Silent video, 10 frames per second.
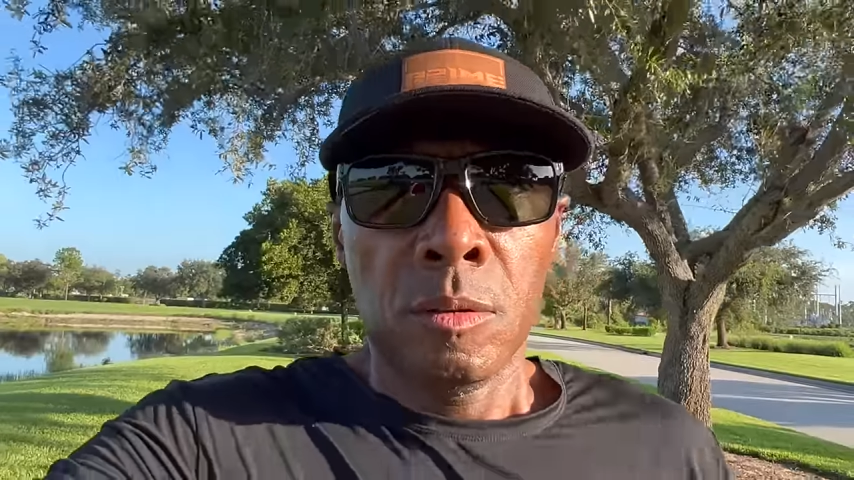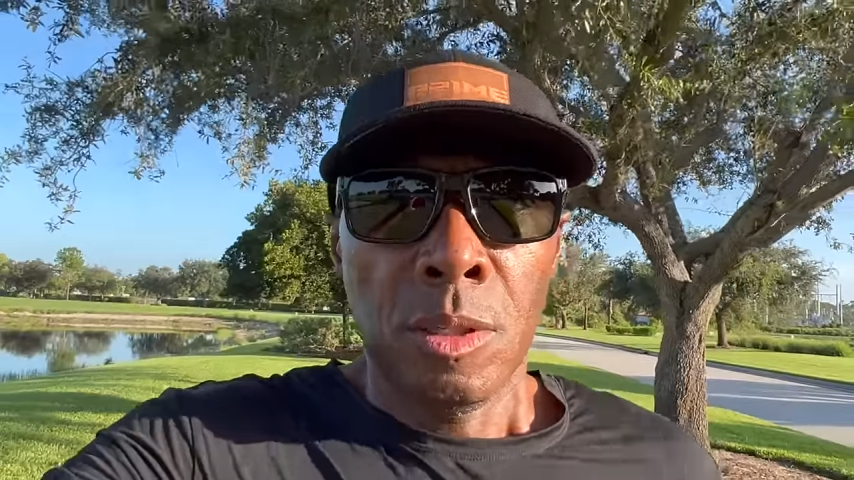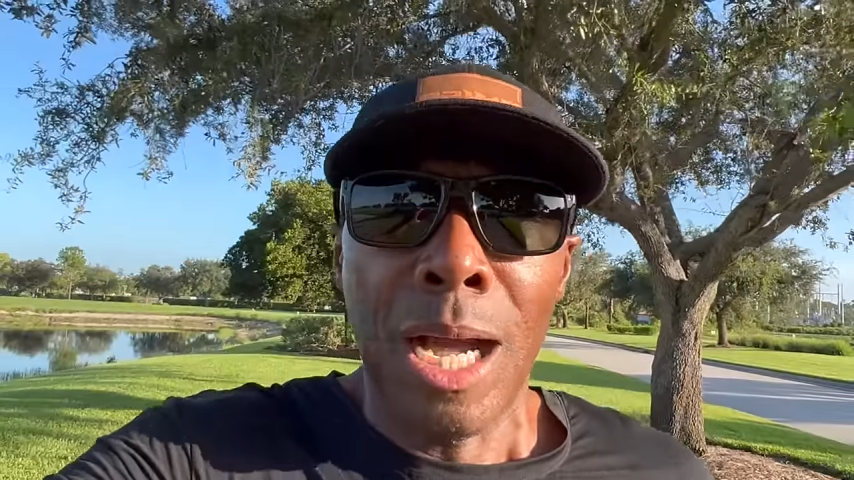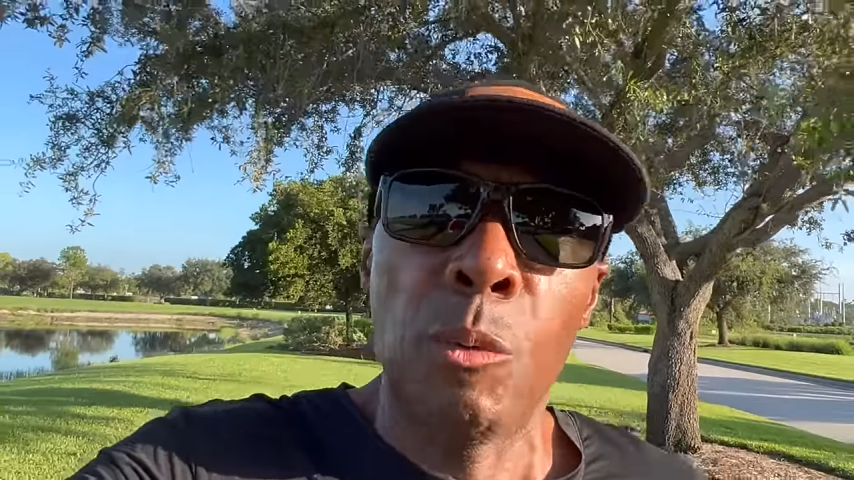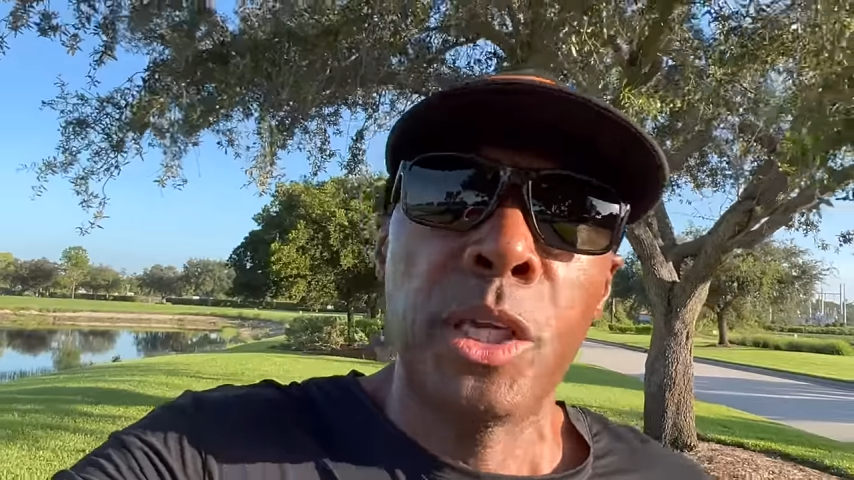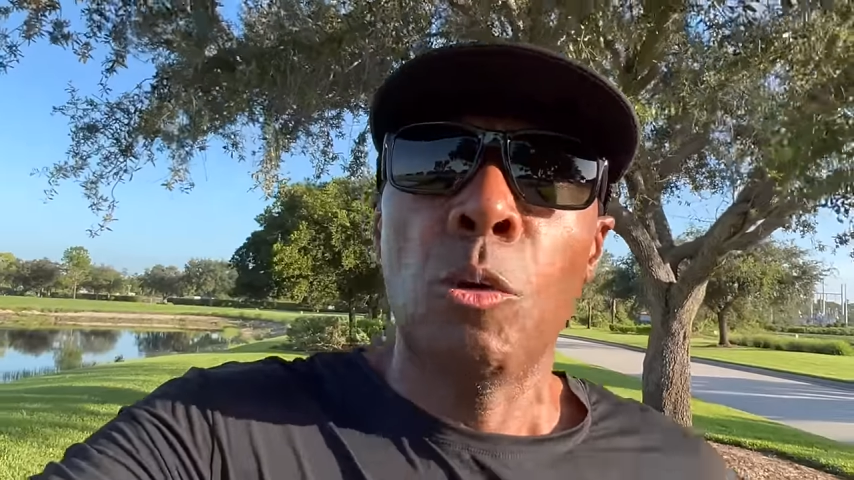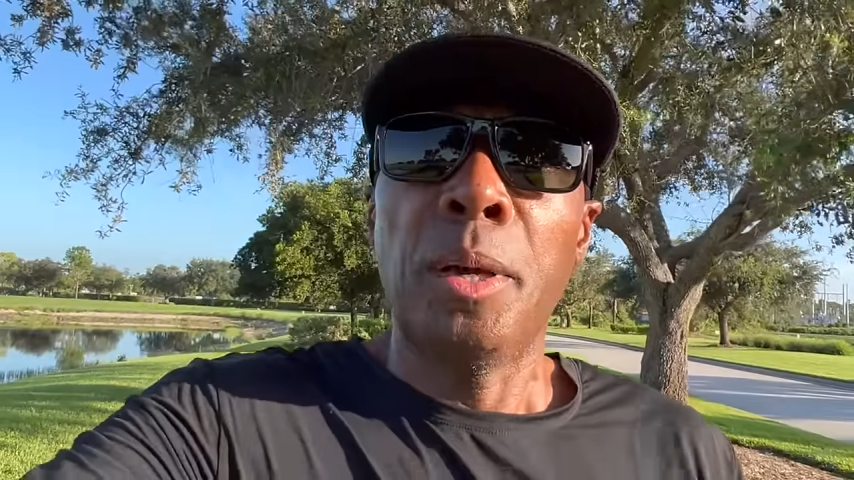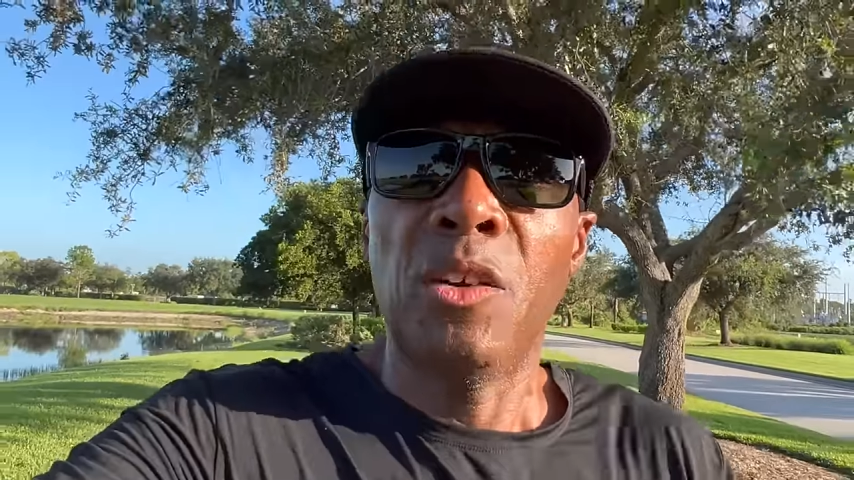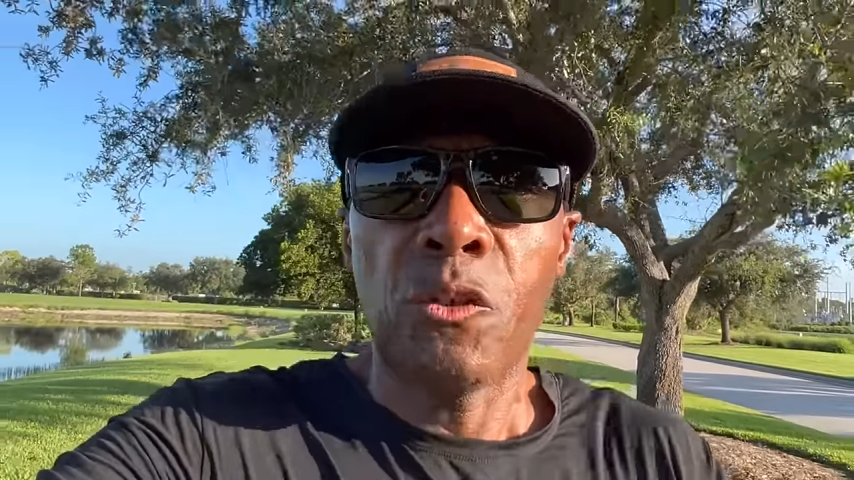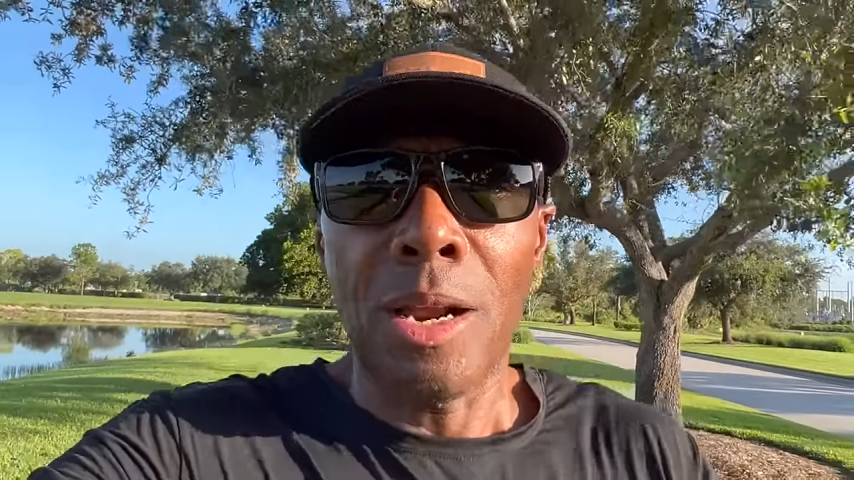how we gonna
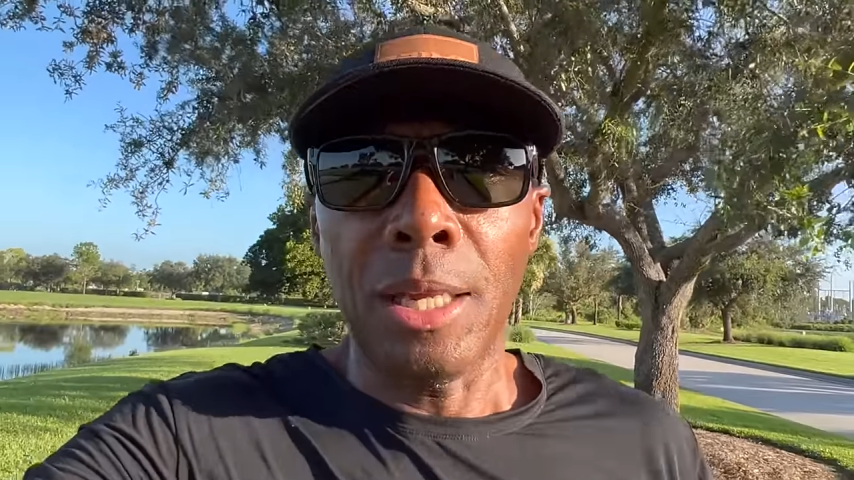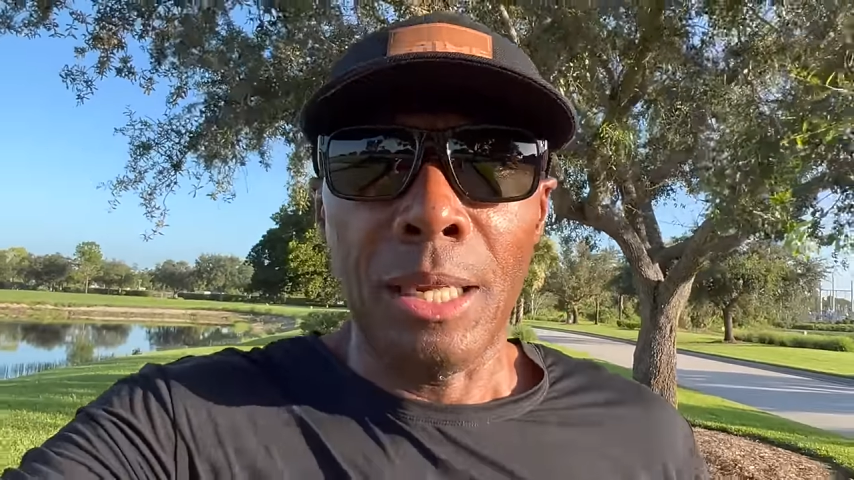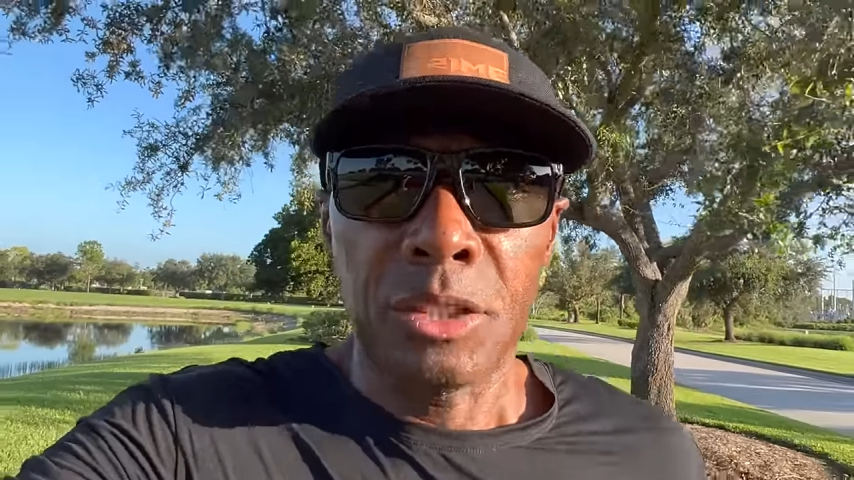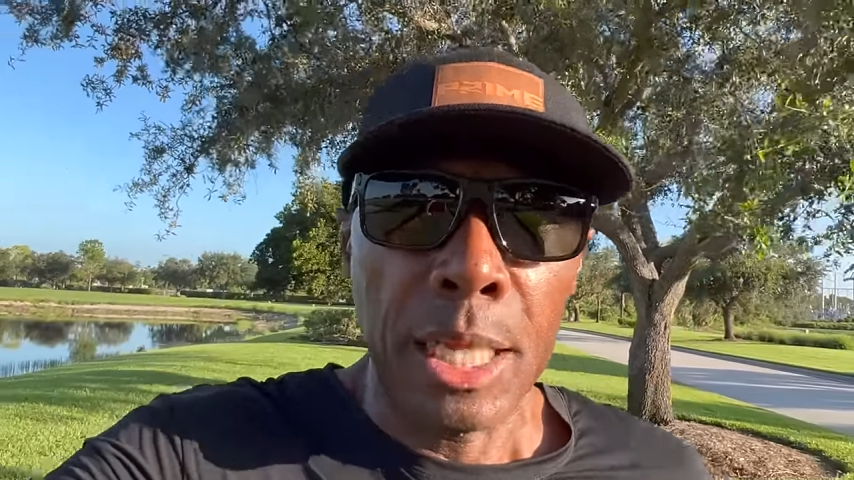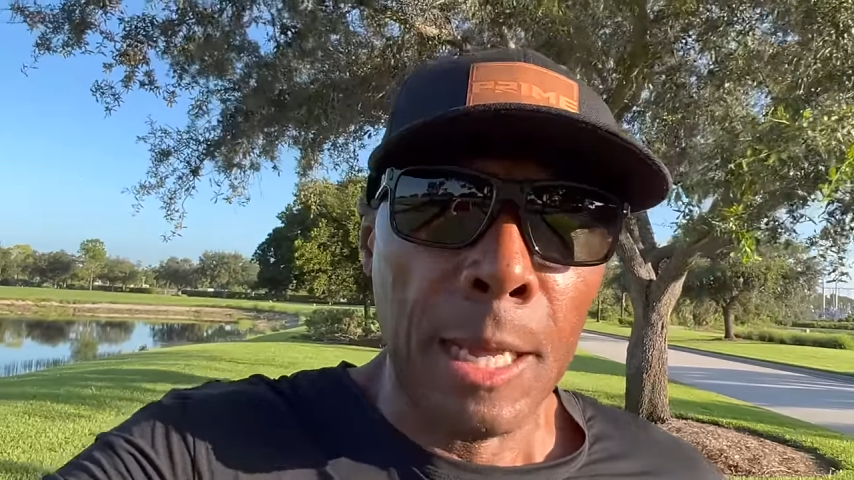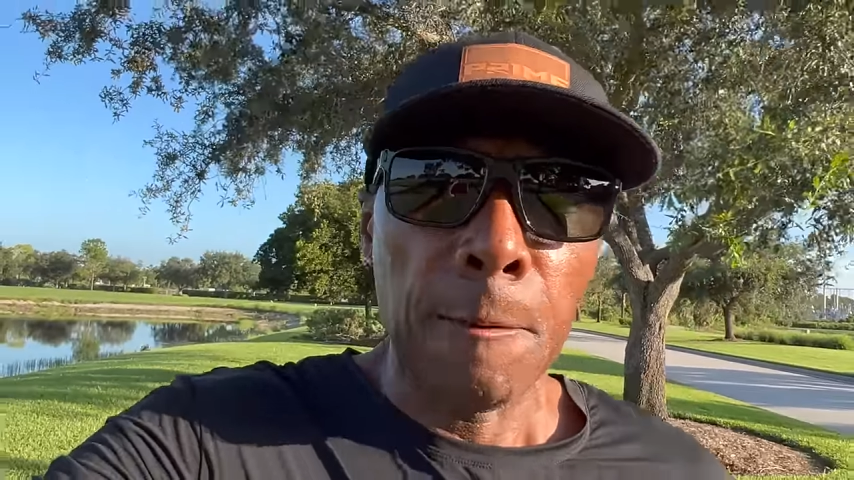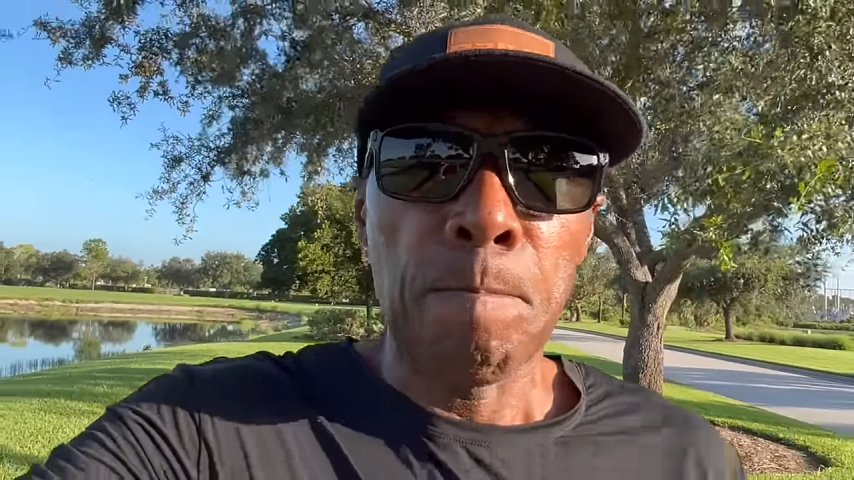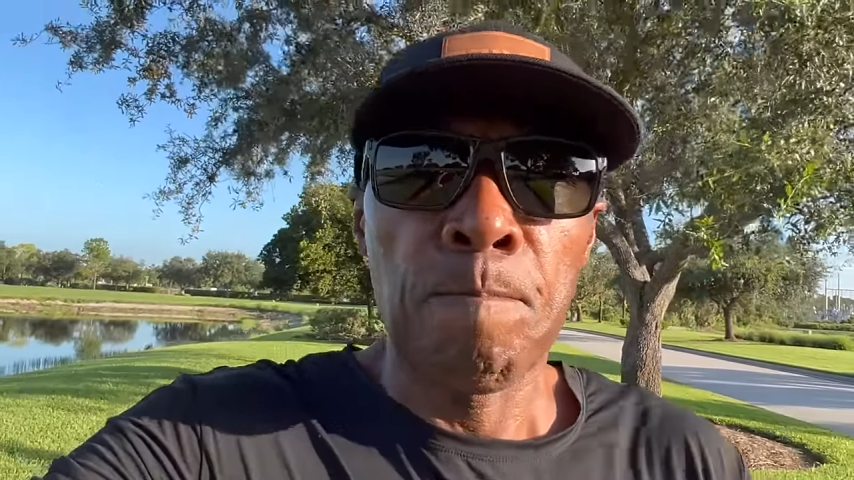pay for our lifestyle